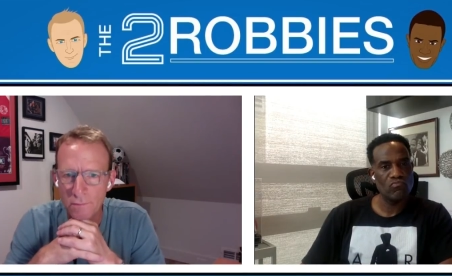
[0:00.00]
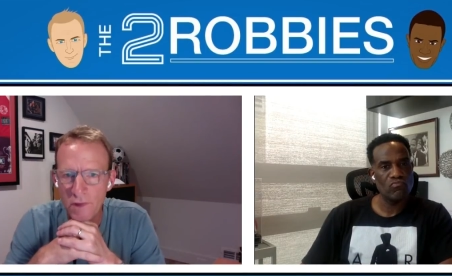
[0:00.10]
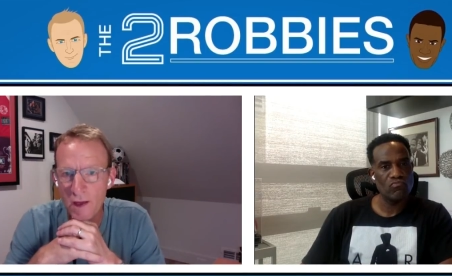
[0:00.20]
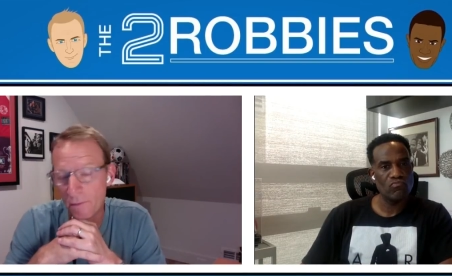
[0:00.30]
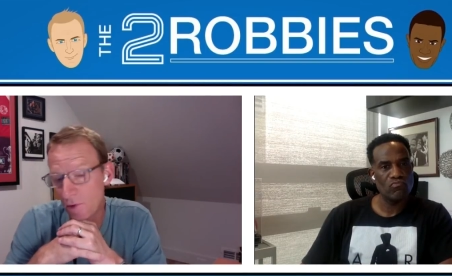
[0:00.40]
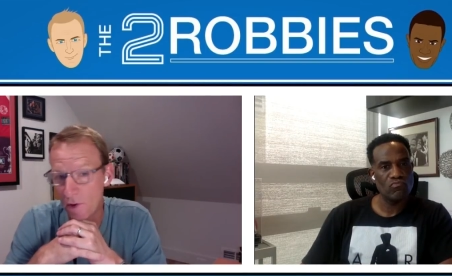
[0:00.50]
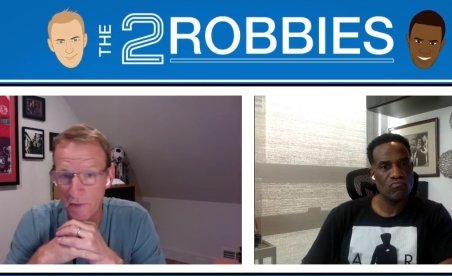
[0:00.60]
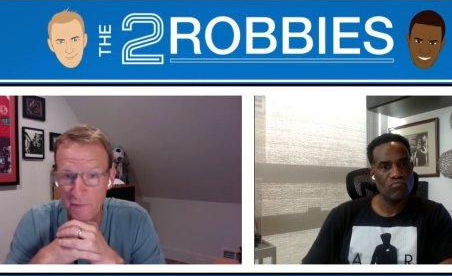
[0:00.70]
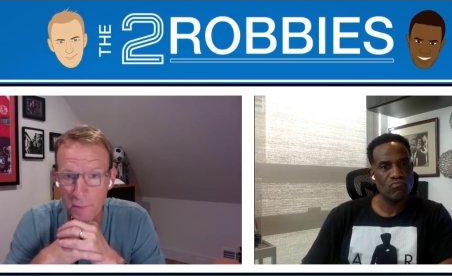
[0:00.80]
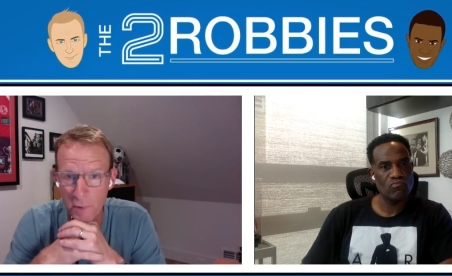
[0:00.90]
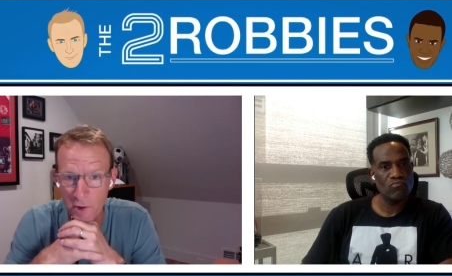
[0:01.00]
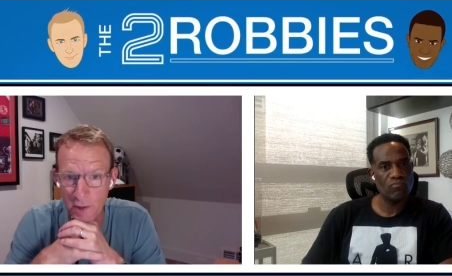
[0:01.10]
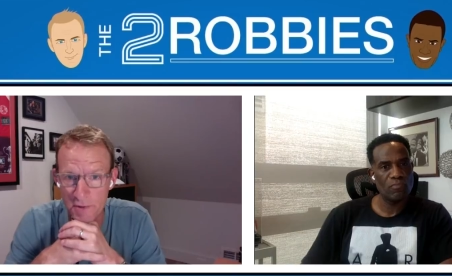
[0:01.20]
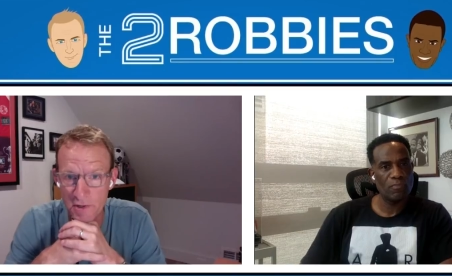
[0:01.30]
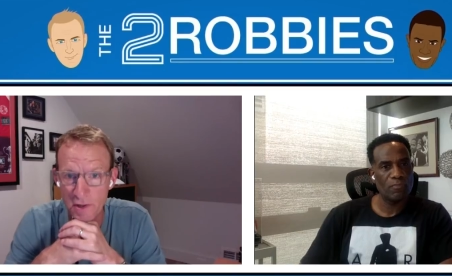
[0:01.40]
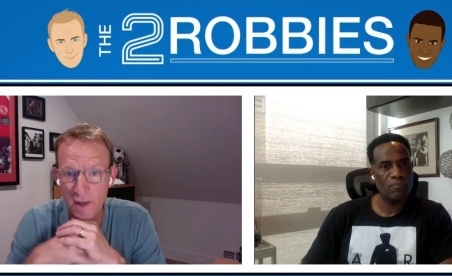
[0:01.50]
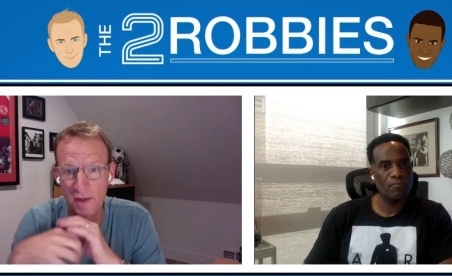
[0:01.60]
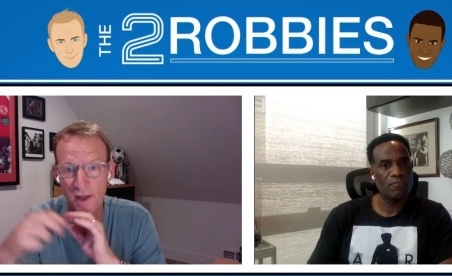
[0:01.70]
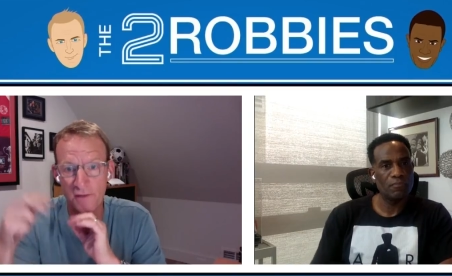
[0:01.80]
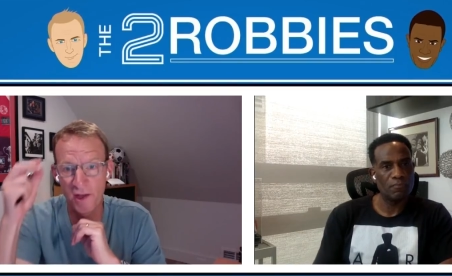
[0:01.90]
Speaker 1: Yeah, well, the football clubs,
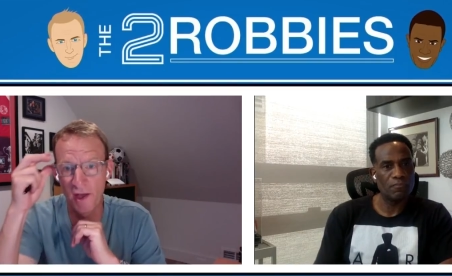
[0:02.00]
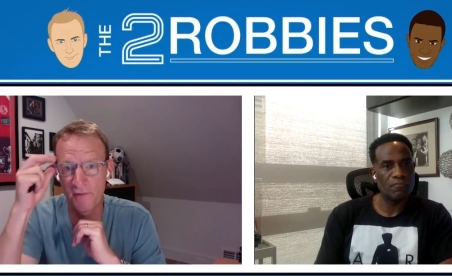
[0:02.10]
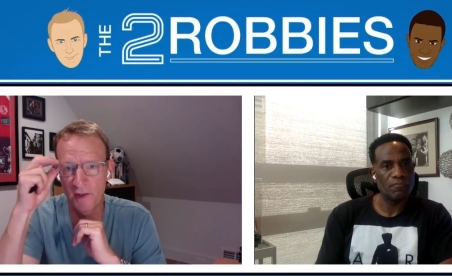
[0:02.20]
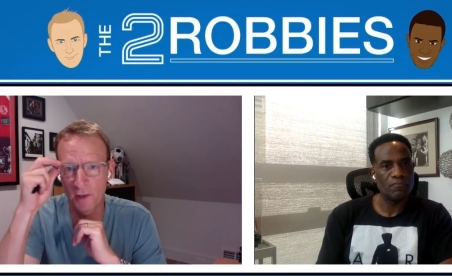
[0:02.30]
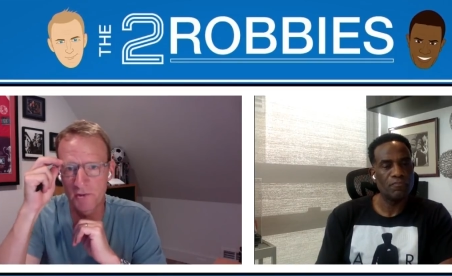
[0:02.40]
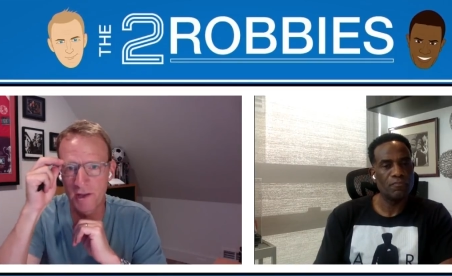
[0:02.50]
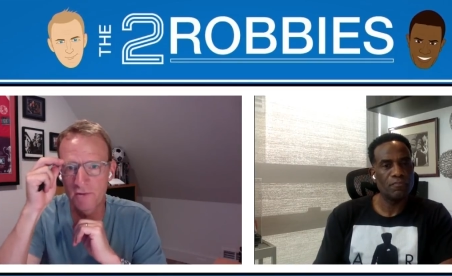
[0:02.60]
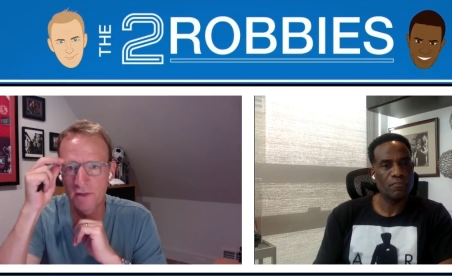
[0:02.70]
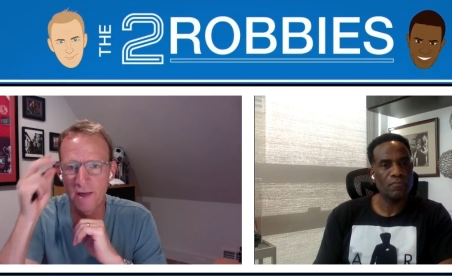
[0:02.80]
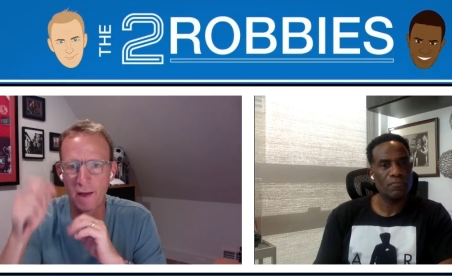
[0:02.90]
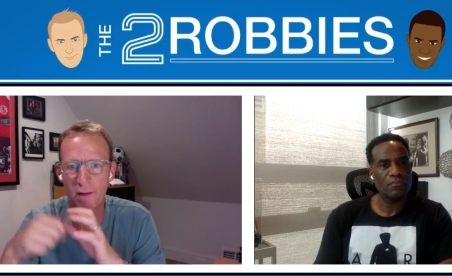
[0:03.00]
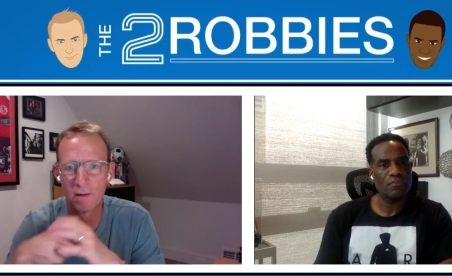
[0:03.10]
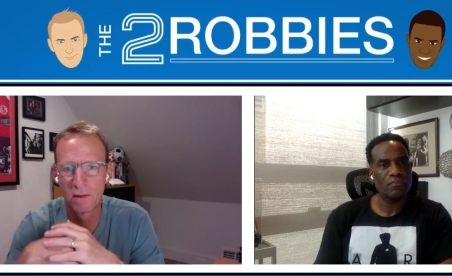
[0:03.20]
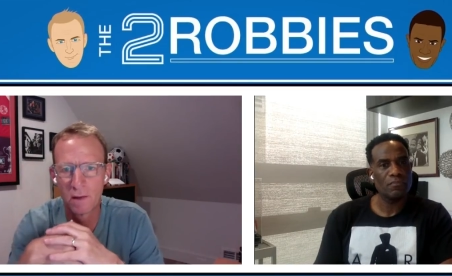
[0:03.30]
if it, mm. if it goes down to that.